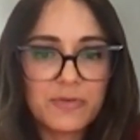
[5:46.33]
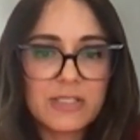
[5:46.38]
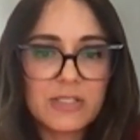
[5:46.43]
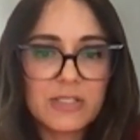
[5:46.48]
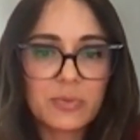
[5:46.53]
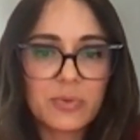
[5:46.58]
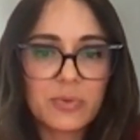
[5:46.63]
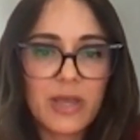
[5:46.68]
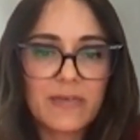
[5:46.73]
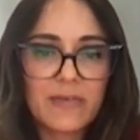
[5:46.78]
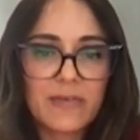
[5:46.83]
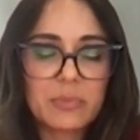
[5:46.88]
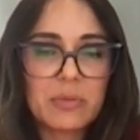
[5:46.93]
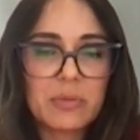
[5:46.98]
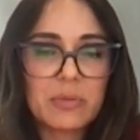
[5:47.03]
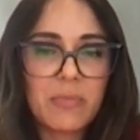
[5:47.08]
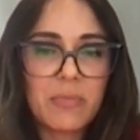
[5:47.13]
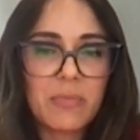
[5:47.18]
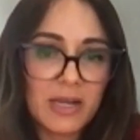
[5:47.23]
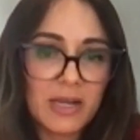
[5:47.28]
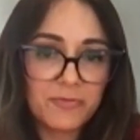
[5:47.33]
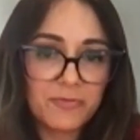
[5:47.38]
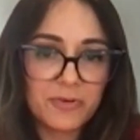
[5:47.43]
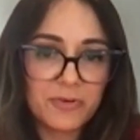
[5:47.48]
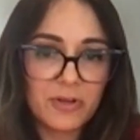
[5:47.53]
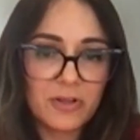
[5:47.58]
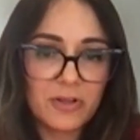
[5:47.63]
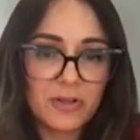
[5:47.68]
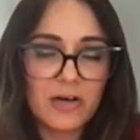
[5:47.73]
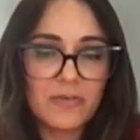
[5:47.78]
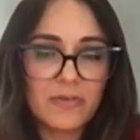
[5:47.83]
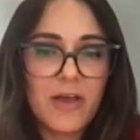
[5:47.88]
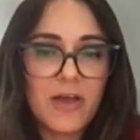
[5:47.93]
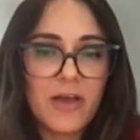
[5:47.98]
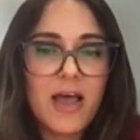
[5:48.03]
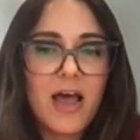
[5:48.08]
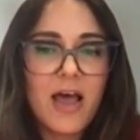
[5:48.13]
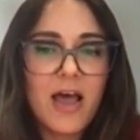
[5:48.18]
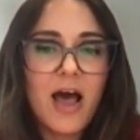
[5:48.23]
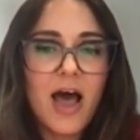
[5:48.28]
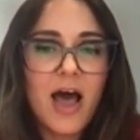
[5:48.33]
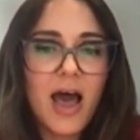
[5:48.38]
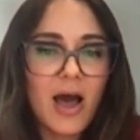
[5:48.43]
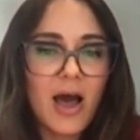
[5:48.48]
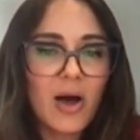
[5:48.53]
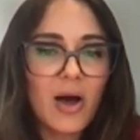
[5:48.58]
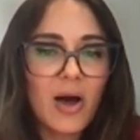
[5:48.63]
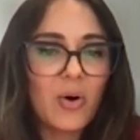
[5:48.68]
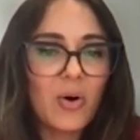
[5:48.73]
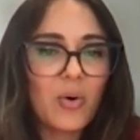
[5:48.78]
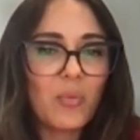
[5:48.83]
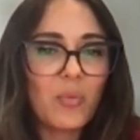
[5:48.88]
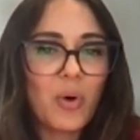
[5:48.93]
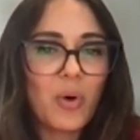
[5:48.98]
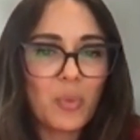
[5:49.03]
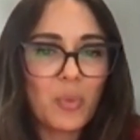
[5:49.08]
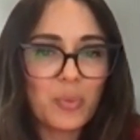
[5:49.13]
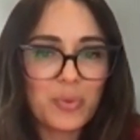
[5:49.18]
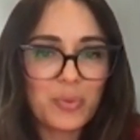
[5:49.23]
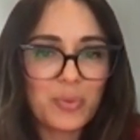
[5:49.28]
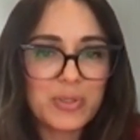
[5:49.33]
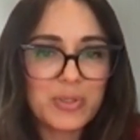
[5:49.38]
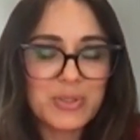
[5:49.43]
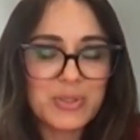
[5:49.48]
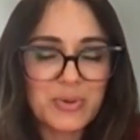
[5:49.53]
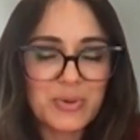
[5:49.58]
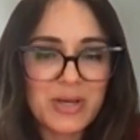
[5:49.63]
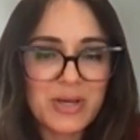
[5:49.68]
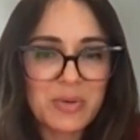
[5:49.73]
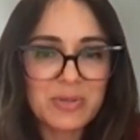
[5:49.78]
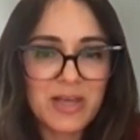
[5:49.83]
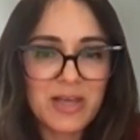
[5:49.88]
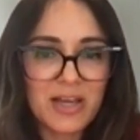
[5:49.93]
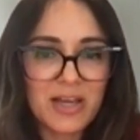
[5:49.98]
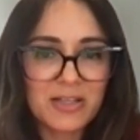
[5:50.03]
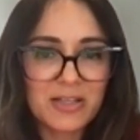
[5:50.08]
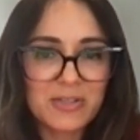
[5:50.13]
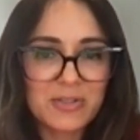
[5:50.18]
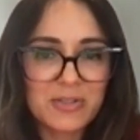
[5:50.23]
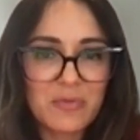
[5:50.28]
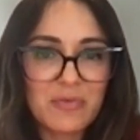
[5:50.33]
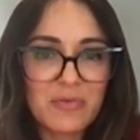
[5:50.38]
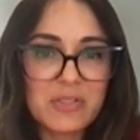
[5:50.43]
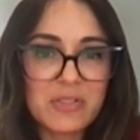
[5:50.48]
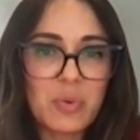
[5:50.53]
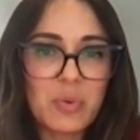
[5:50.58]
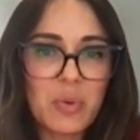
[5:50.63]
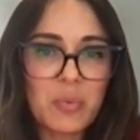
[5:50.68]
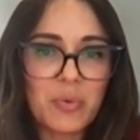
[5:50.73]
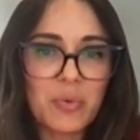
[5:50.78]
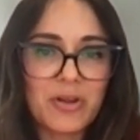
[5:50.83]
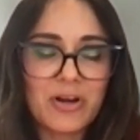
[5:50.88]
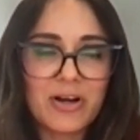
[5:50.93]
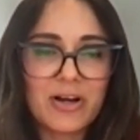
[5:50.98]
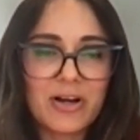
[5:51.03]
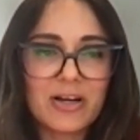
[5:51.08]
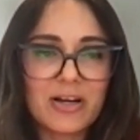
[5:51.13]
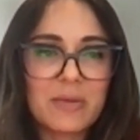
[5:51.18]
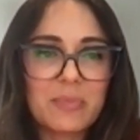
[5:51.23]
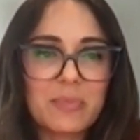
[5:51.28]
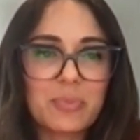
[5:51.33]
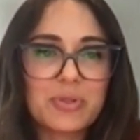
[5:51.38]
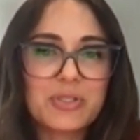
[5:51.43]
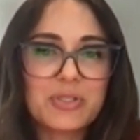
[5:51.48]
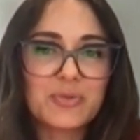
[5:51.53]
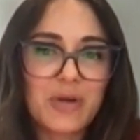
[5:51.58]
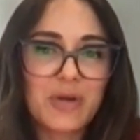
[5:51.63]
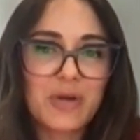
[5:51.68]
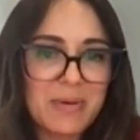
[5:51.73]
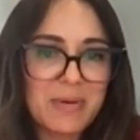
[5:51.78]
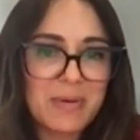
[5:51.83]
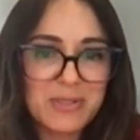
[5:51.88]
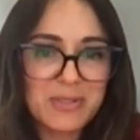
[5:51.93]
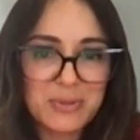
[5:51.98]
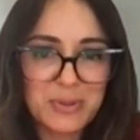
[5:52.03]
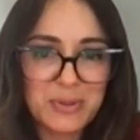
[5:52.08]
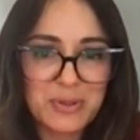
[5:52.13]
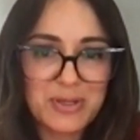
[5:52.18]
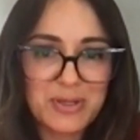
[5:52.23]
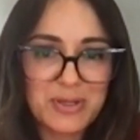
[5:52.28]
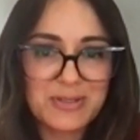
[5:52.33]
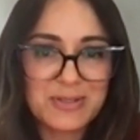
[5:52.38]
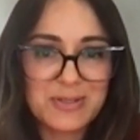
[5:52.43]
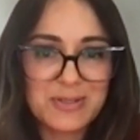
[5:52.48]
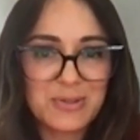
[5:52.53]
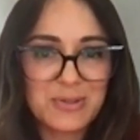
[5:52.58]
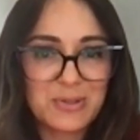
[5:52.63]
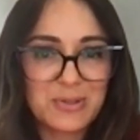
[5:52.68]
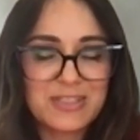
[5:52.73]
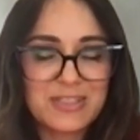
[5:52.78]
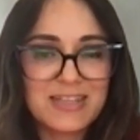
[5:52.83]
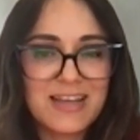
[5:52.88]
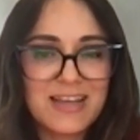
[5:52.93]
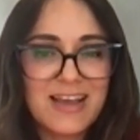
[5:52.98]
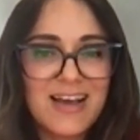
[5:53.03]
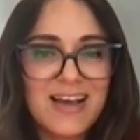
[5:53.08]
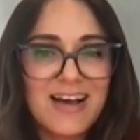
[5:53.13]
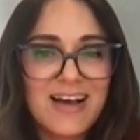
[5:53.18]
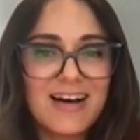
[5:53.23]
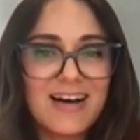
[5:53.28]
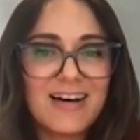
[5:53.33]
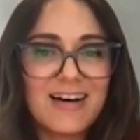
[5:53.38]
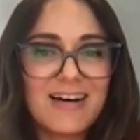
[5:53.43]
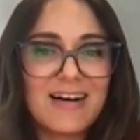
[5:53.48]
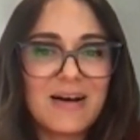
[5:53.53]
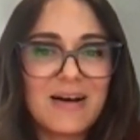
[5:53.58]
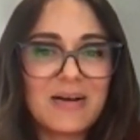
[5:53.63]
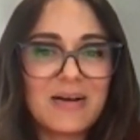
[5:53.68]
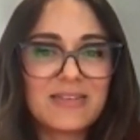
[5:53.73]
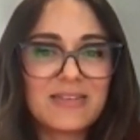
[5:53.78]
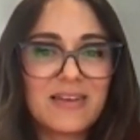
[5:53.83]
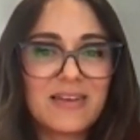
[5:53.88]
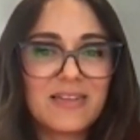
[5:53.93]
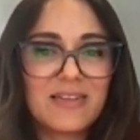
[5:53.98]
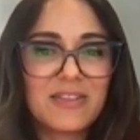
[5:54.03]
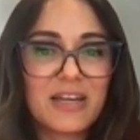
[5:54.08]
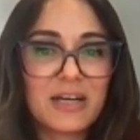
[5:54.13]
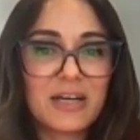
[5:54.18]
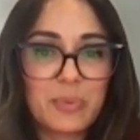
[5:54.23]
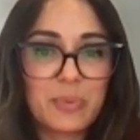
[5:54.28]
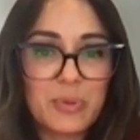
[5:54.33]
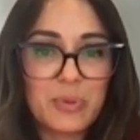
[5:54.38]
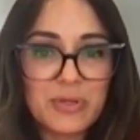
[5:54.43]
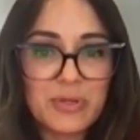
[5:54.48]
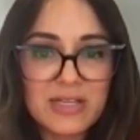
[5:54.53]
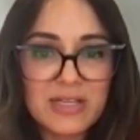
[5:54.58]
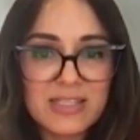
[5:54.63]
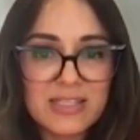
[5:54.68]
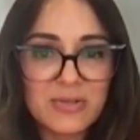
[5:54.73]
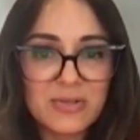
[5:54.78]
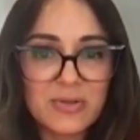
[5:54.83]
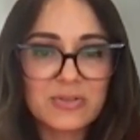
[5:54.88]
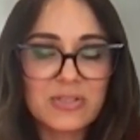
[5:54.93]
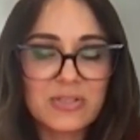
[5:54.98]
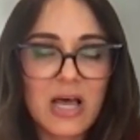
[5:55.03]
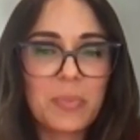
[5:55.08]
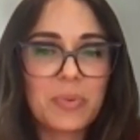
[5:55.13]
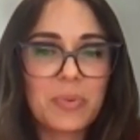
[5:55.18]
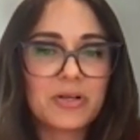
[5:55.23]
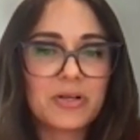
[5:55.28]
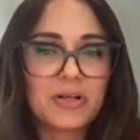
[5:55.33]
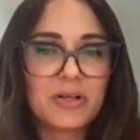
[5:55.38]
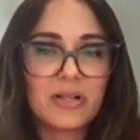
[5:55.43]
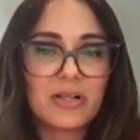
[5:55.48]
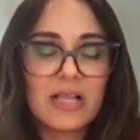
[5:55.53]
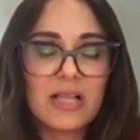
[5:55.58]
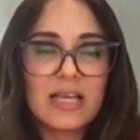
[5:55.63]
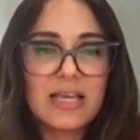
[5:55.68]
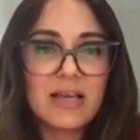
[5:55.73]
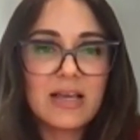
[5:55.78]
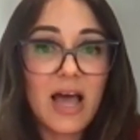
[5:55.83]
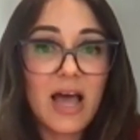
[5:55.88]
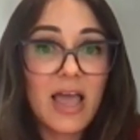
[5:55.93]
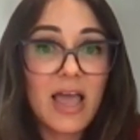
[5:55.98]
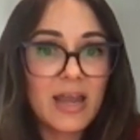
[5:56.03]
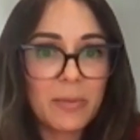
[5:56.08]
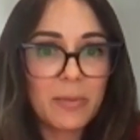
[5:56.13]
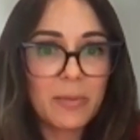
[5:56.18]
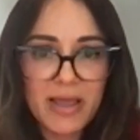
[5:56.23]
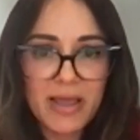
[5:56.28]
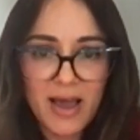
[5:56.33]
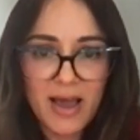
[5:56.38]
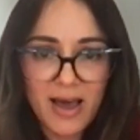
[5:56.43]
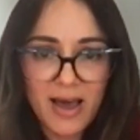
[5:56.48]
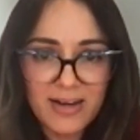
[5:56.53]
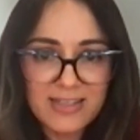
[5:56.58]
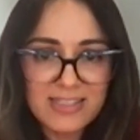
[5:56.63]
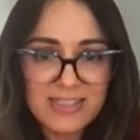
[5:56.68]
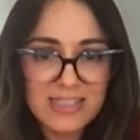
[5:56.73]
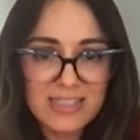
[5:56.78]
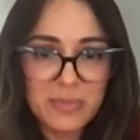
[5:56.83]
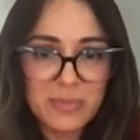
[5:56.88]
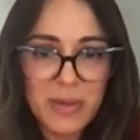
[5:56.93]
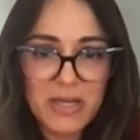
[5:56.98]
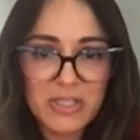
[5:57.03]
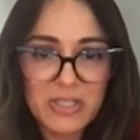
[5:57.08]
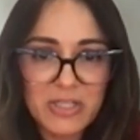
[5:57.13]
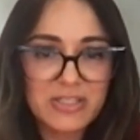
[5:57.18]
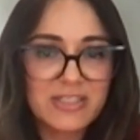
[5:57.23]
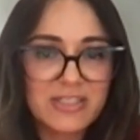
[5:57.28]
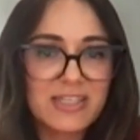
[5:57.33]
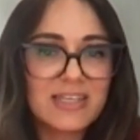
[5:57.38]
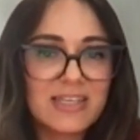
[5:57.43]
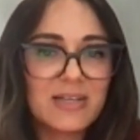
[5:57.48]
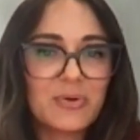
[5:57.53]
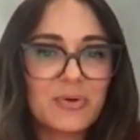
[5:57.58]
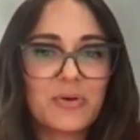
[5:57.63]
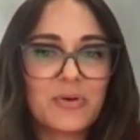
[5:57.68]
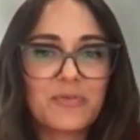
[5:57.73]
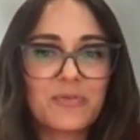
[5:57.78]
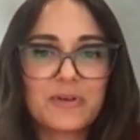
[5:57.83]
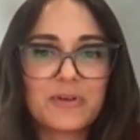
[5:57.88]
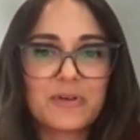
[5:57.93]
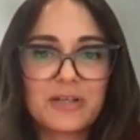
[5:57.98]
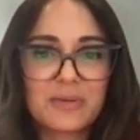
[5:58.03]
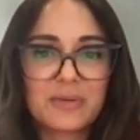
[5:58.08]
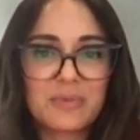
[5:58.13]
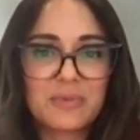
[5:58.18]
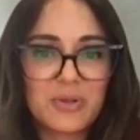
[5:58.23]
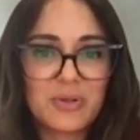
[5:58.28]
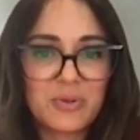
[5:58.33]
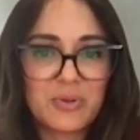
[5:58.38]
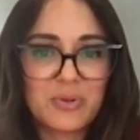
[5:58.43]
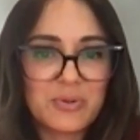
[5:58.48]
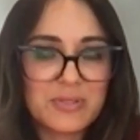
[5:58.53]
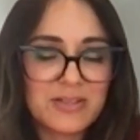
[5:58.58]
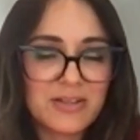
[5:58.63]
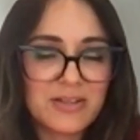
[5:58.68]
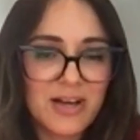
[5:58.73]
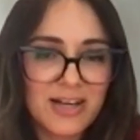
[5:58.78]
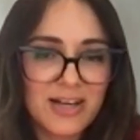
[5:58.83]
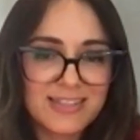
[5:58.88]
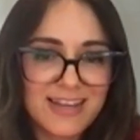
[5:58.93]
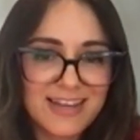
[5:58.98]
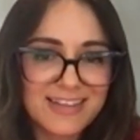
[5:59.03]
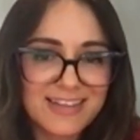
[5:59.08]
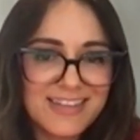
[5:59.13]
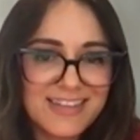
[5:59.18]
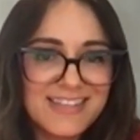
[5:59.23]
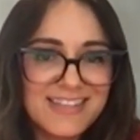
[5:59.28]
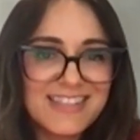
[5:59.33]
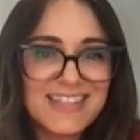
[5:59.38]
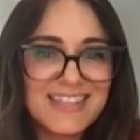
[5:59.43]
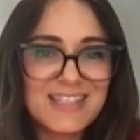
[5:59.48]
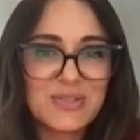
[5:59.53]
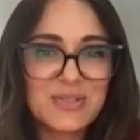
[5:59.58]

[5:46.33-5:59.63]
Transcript: So we have to be mindful of what's going on with the ocular surface when we are prescribing certain therapeutics, topical antibiotics especially, or if we're using contact lenses. So